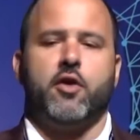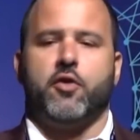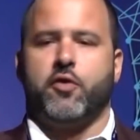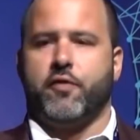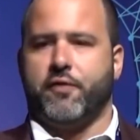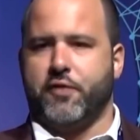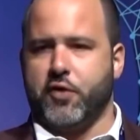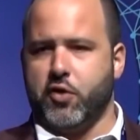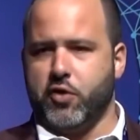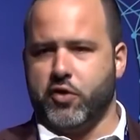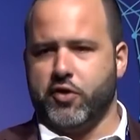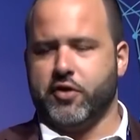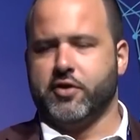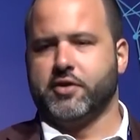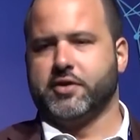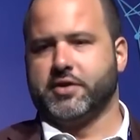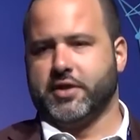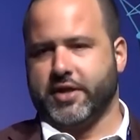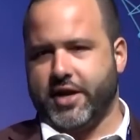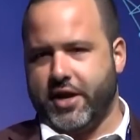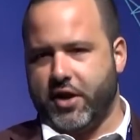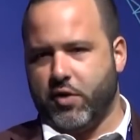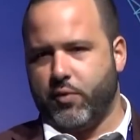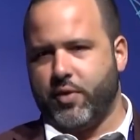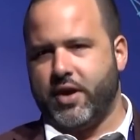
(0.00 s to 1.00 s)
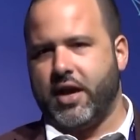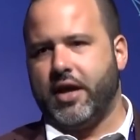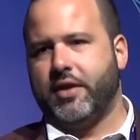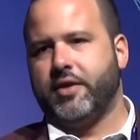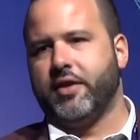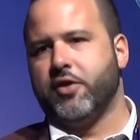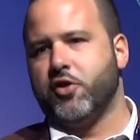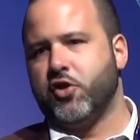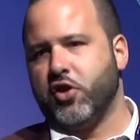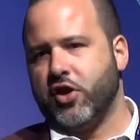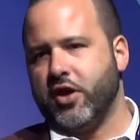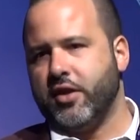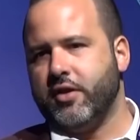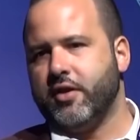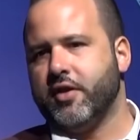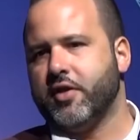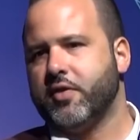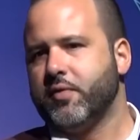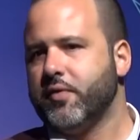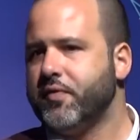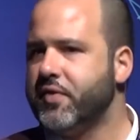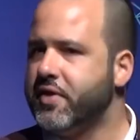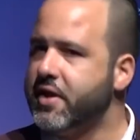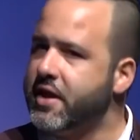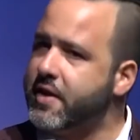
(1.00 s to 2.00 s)
A few years later, we had the genius
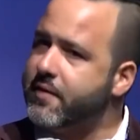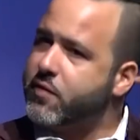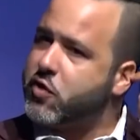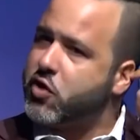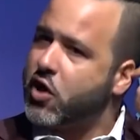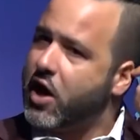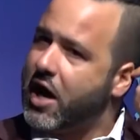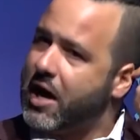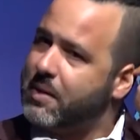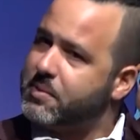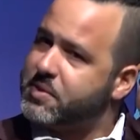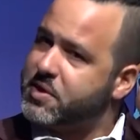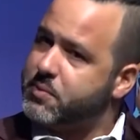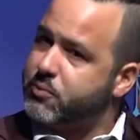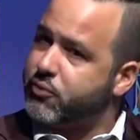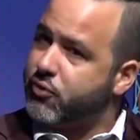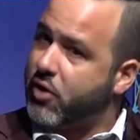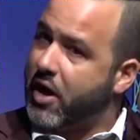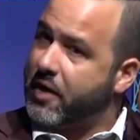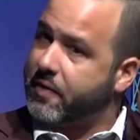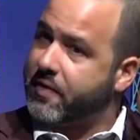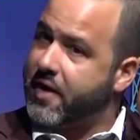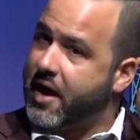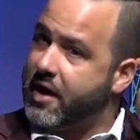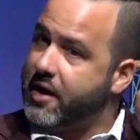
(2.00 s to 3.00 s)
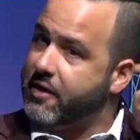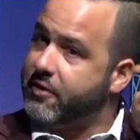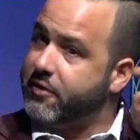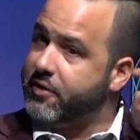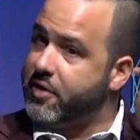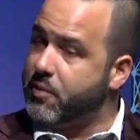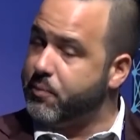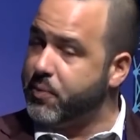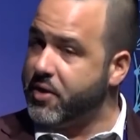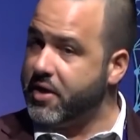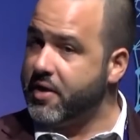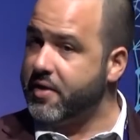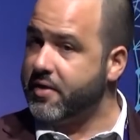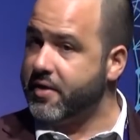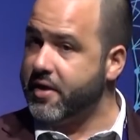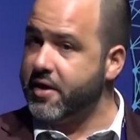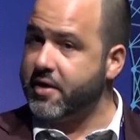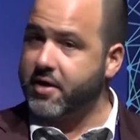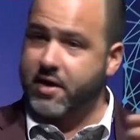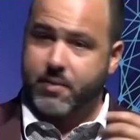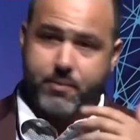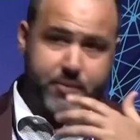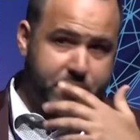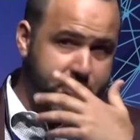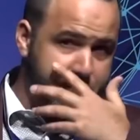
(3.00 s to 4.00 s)
with Steve Jobs and brought that into the PC
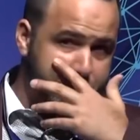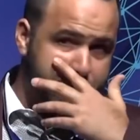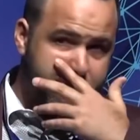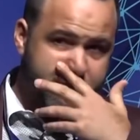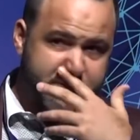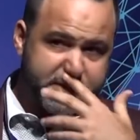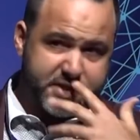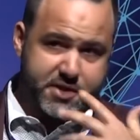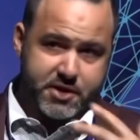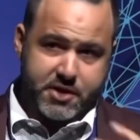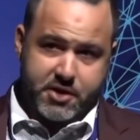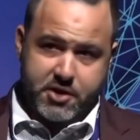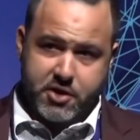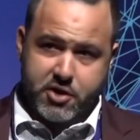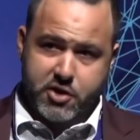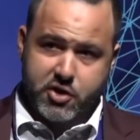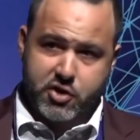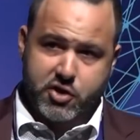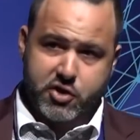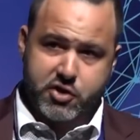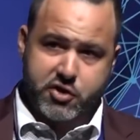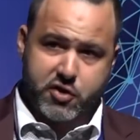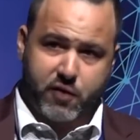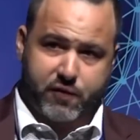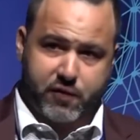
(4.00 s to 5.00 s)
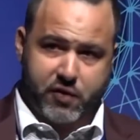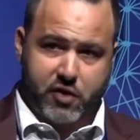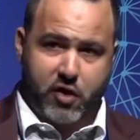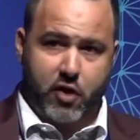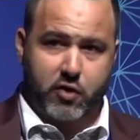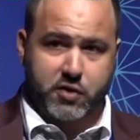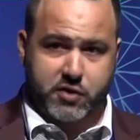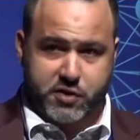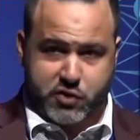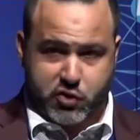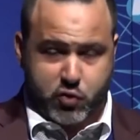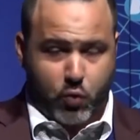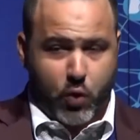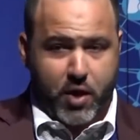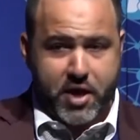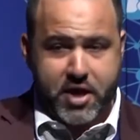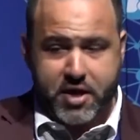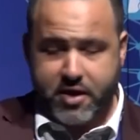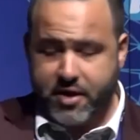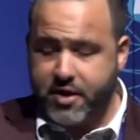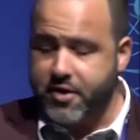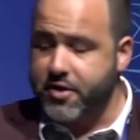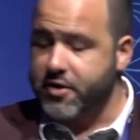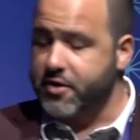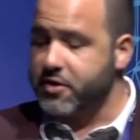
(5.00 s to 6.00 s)
computers. So for those 20
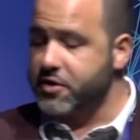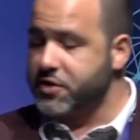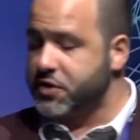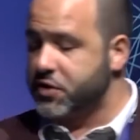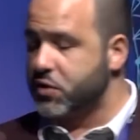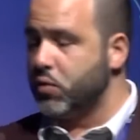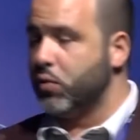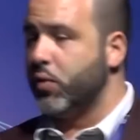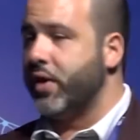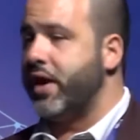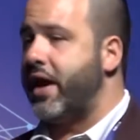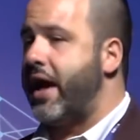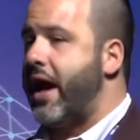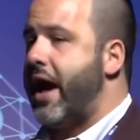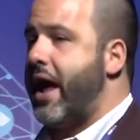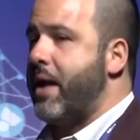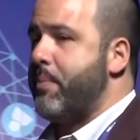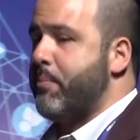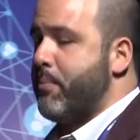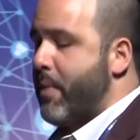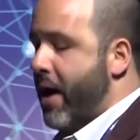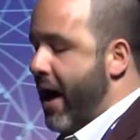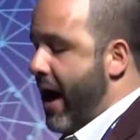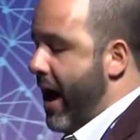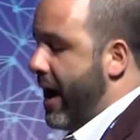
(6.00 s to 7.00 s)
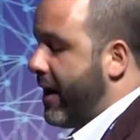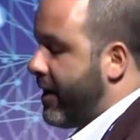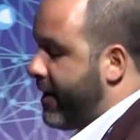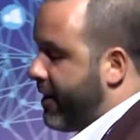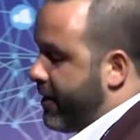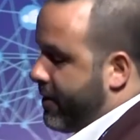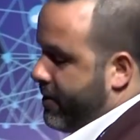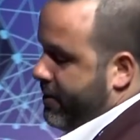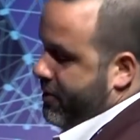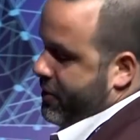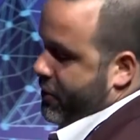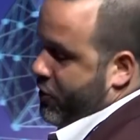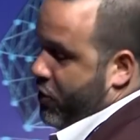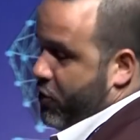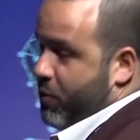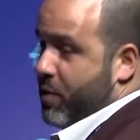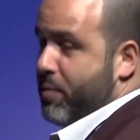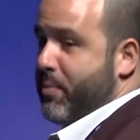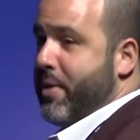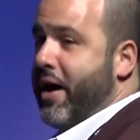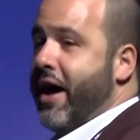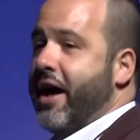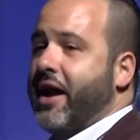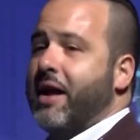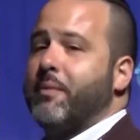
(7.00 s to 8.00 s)
years, we had
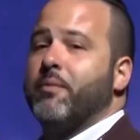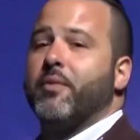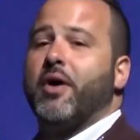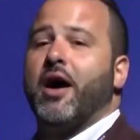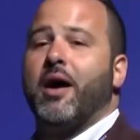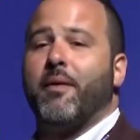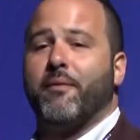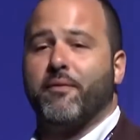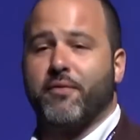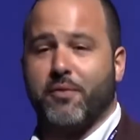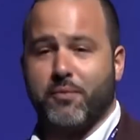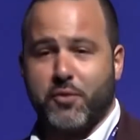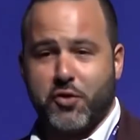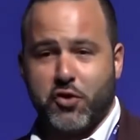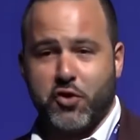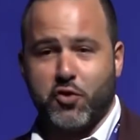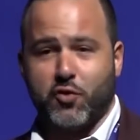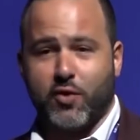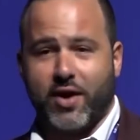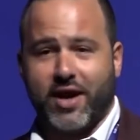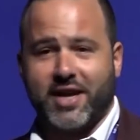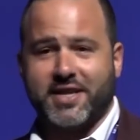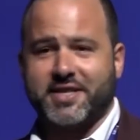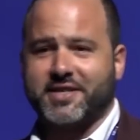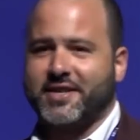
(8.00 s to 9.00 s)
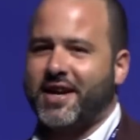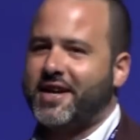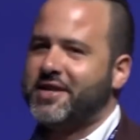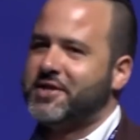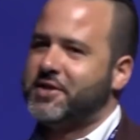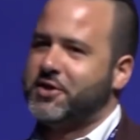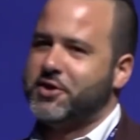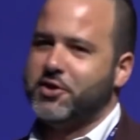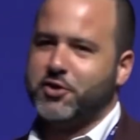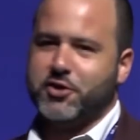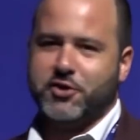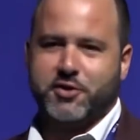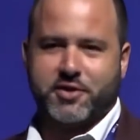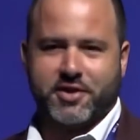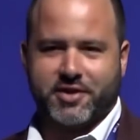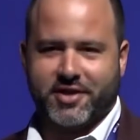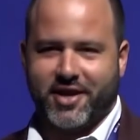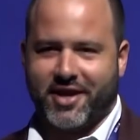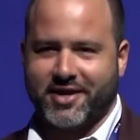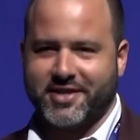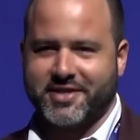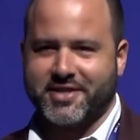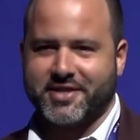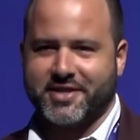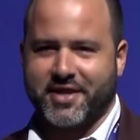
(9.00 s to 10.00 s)
I'm from the US, I still use a
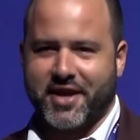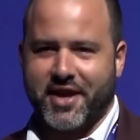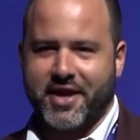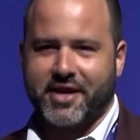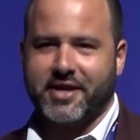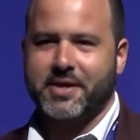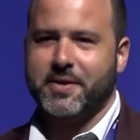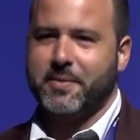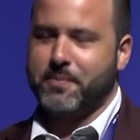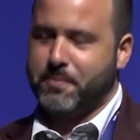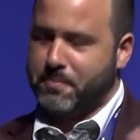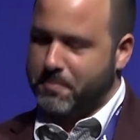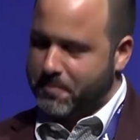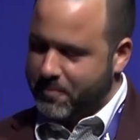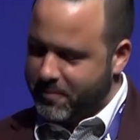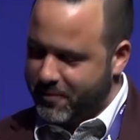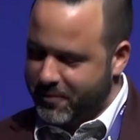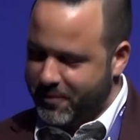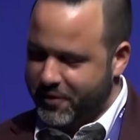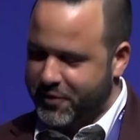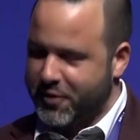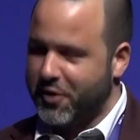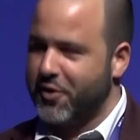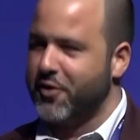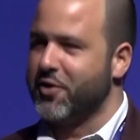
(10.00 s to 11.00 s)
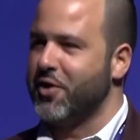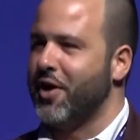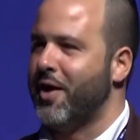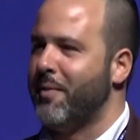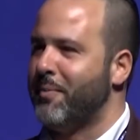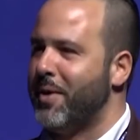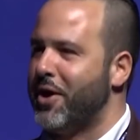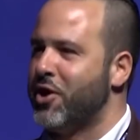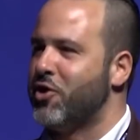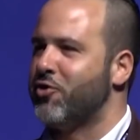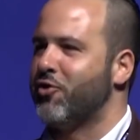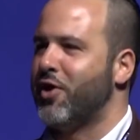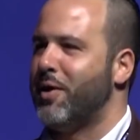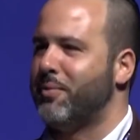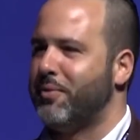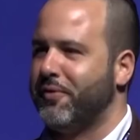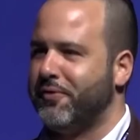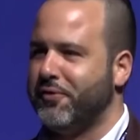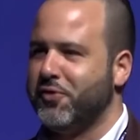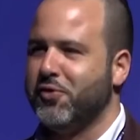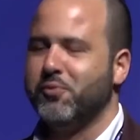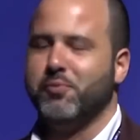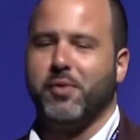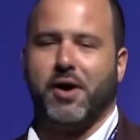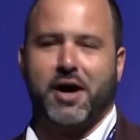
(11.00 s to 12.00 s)
lot of slang, so I might drop a
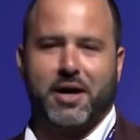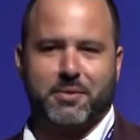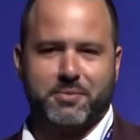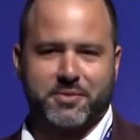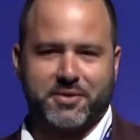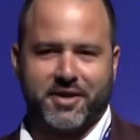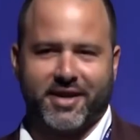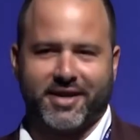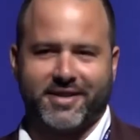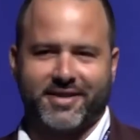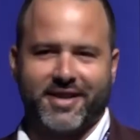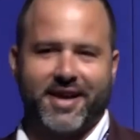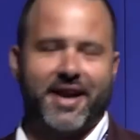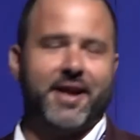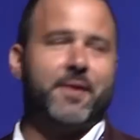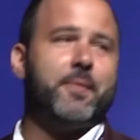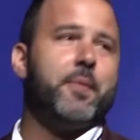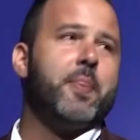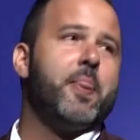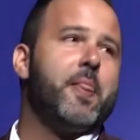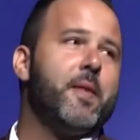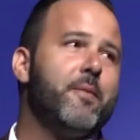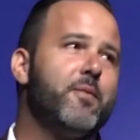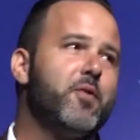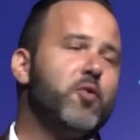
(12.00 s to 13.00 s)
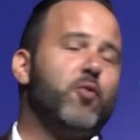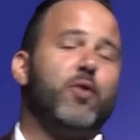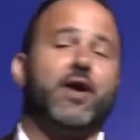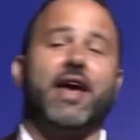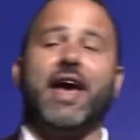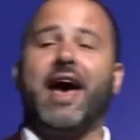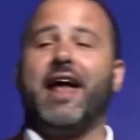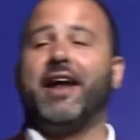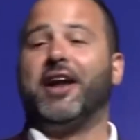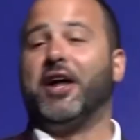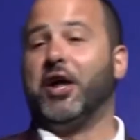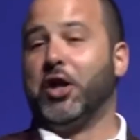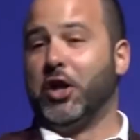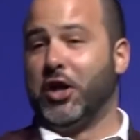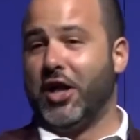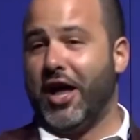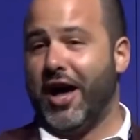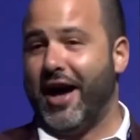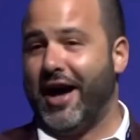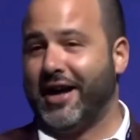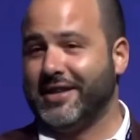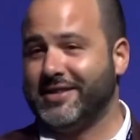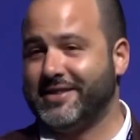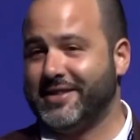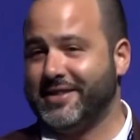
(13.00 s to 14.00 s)
few bombs like that. We had a
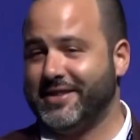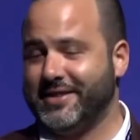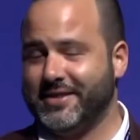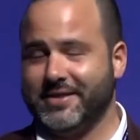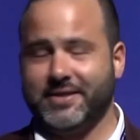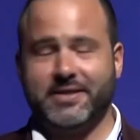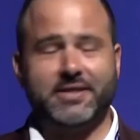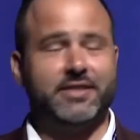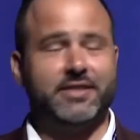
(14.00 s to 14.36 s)
lot